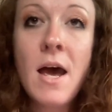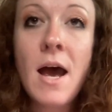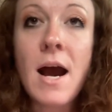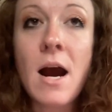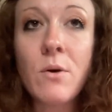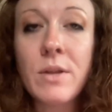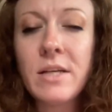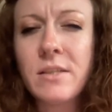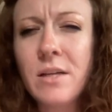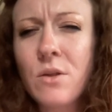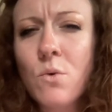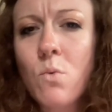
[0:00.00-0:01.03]
how they
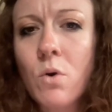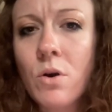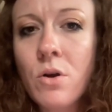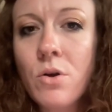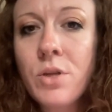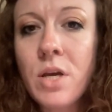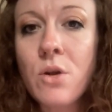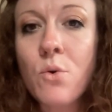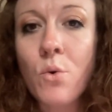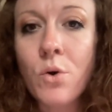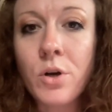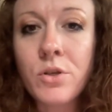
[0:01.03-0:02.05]
see the world in
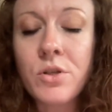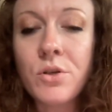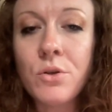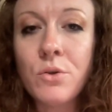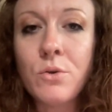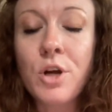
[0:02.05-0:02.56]
order to